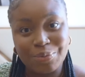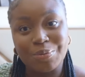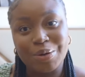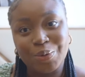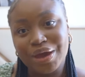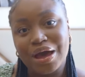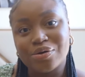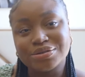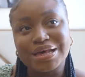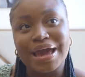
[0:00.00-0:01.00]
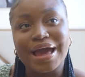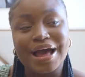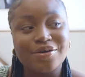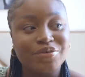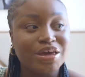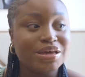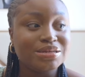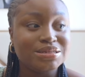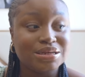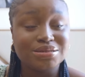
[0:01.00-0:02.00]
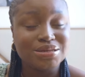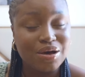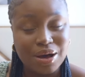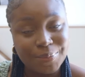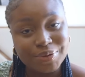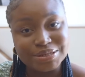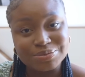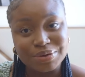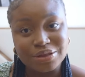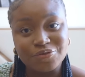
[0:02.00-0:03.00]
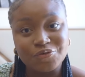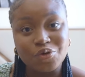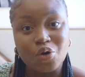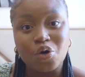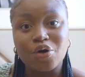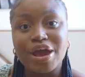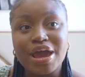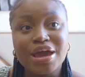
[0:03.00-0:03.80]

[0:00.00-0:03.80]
I'm on my way out. I have a dental appointment for